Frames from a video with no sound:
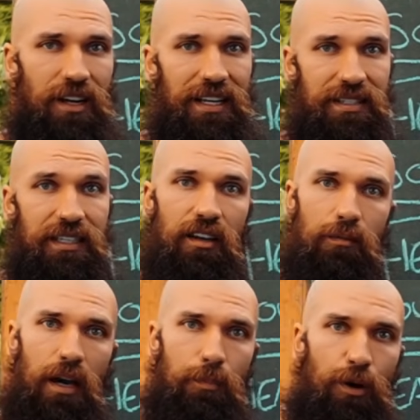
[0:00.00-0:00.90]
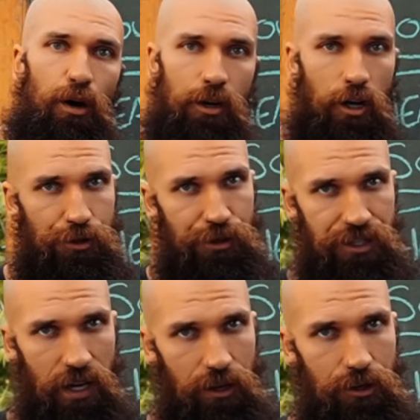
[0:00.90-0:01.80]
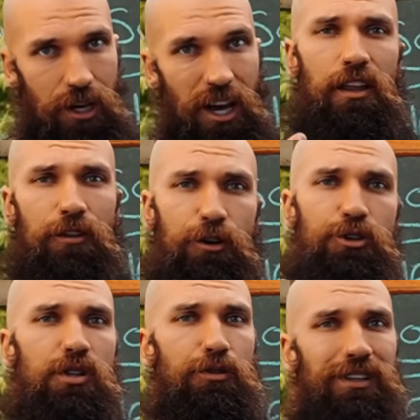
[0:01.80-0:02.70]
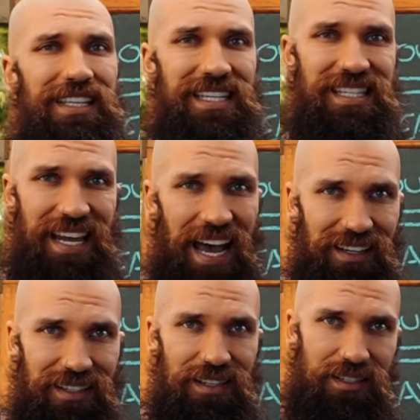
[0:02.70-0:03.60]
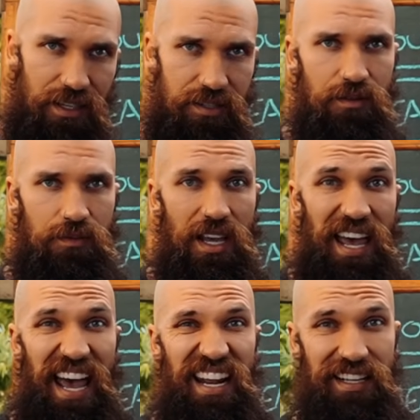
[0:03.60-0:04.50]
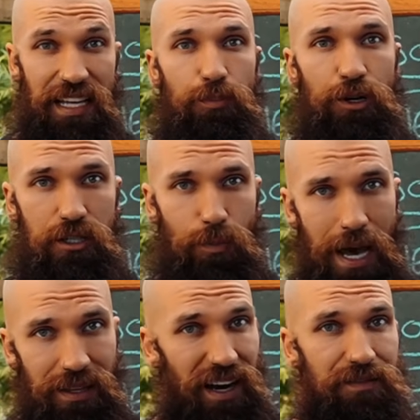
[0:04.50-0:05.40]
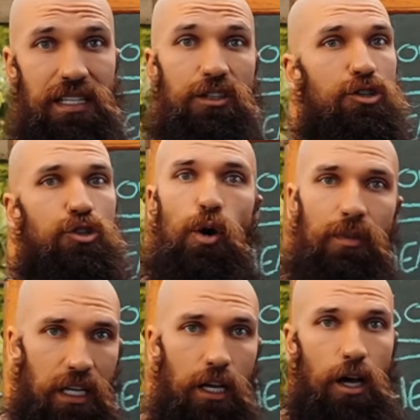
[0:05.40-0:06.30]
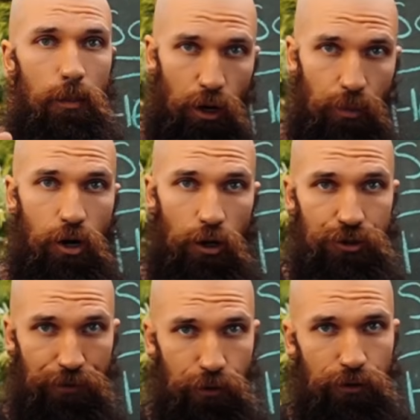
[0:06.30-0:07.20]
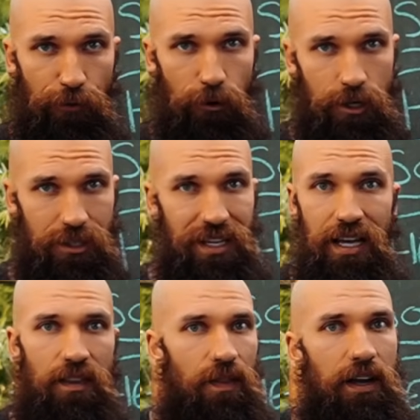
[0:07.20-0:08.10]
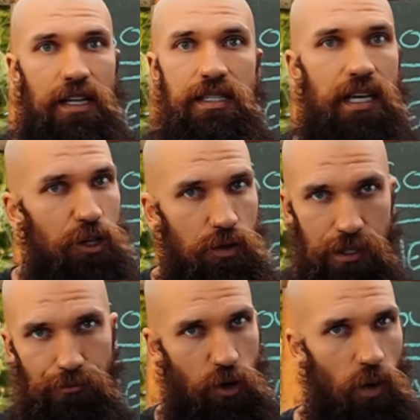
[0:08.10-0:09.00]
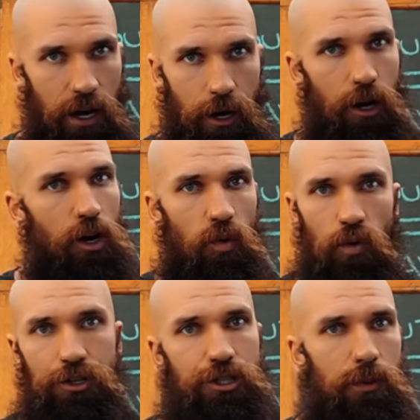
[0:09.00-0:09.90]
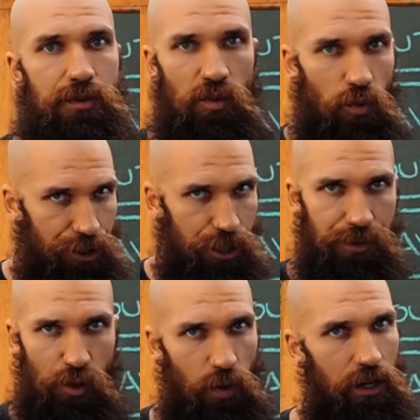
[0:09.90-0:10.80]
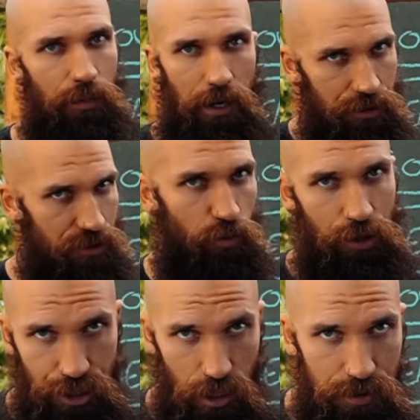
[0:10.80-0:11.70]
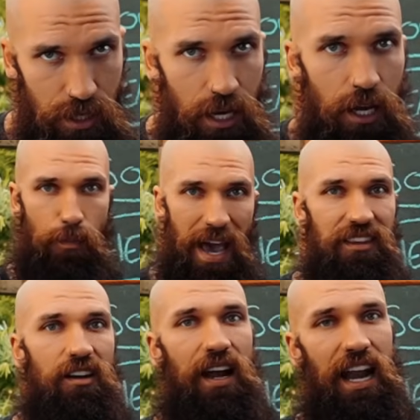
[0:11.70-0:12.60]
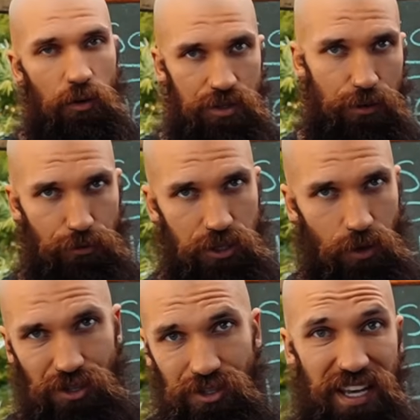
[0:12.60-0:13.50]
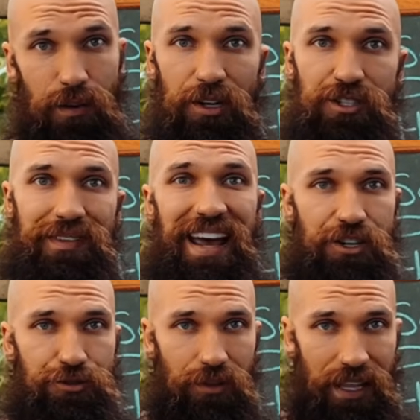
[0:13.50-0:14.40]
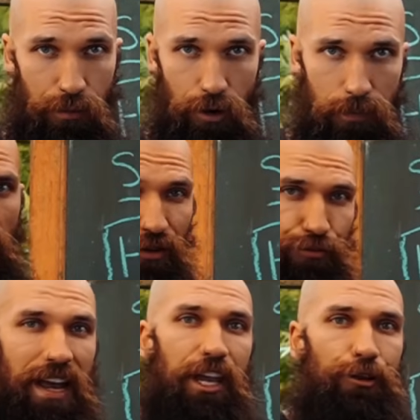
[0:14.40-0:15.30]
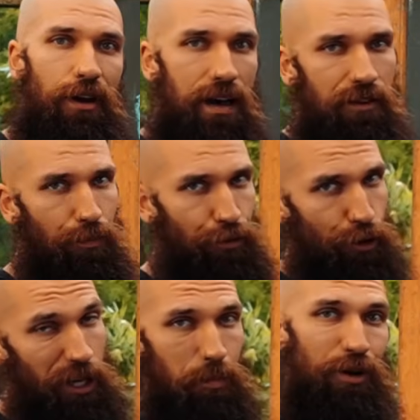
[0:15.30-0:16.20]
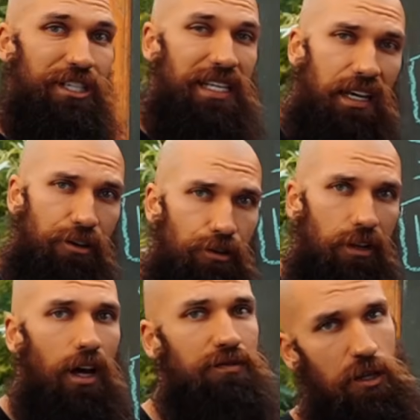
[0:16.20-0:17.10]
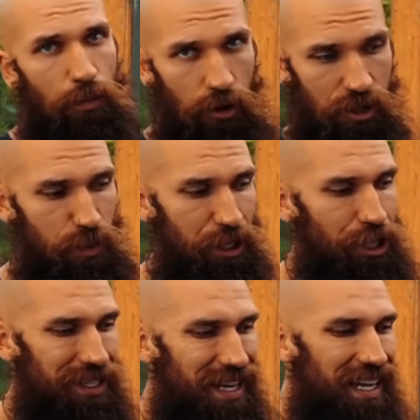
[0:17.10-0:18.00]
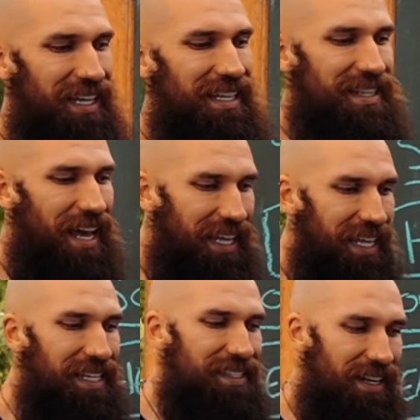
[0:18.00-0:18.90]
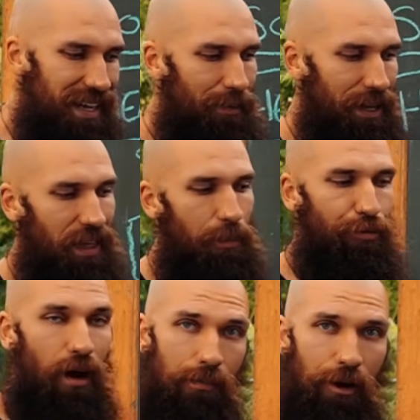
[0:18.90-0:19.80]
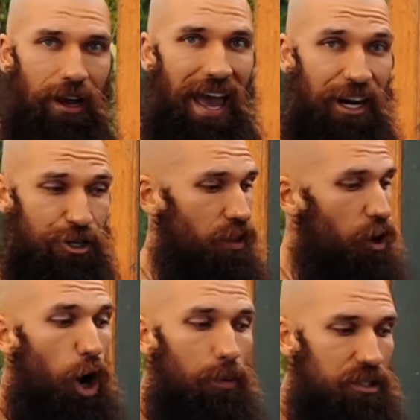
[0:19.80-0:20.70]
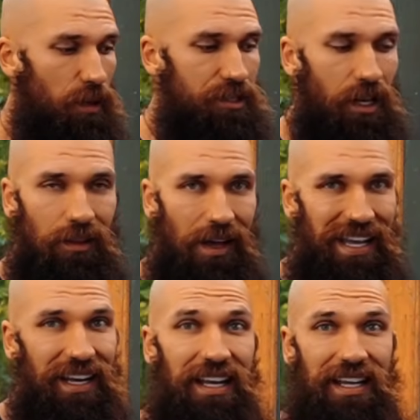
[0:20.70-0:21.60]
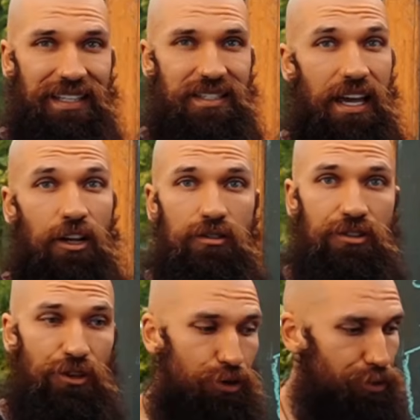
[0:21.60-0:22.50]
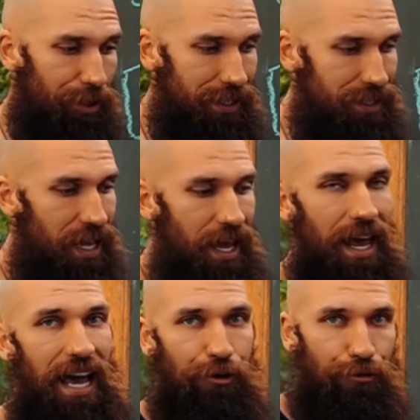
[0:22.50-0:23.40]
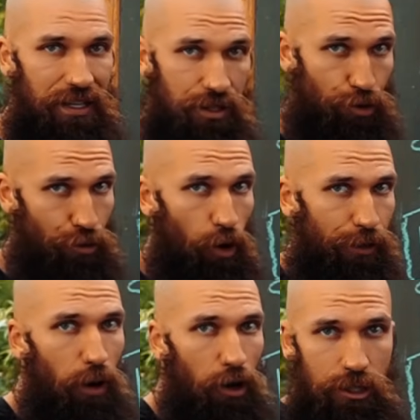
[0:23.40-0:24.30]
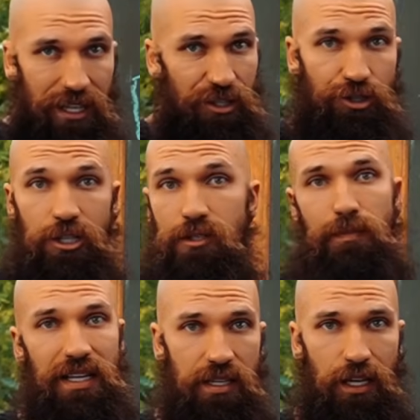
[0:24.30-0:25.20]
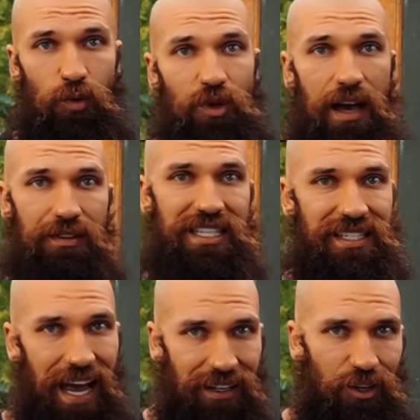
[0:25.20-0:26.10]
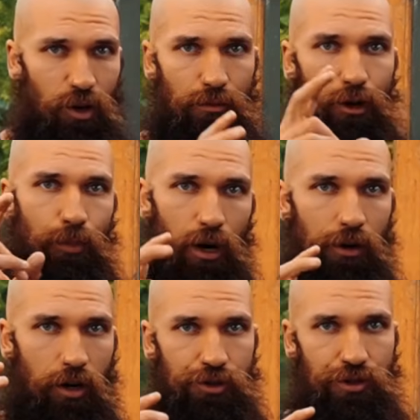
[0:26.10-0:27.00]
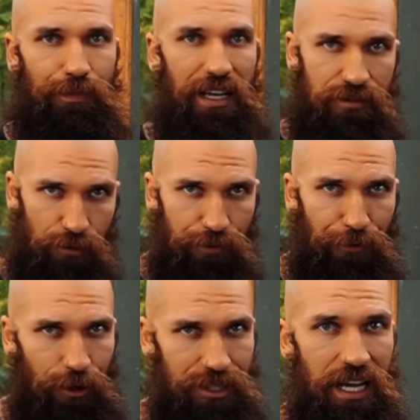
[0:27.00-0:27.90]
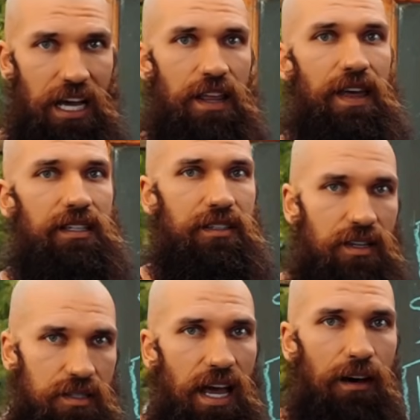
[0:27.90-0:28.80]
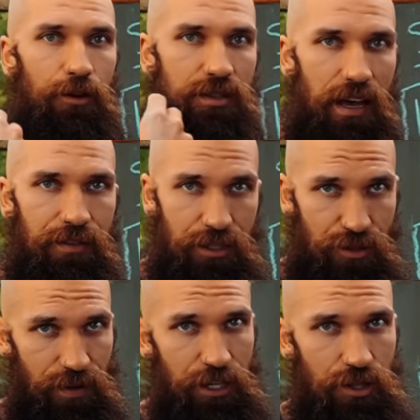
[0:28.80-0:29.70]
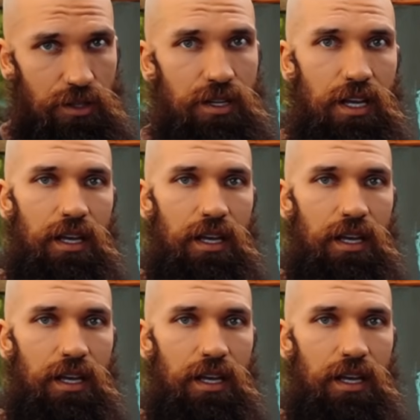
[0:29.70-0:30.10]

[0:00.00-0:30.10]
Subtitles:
that I see done by permaculture designers, they're usually really stagnant systems and input dependent. I've seen so many permaculture food forests that continuously require wood chips and wheelbarrows of wood chips, dependent on outside resources and a bunch of extra labor. The regular heavy pruning, particularly of support species, is that key dynamic, that primary action that opens up sunlight, it cycles the nutrients, and creates a growth pulse that's just missing when you have a stagnant or more permaculture-based food forest that doesn't have those heavy interventions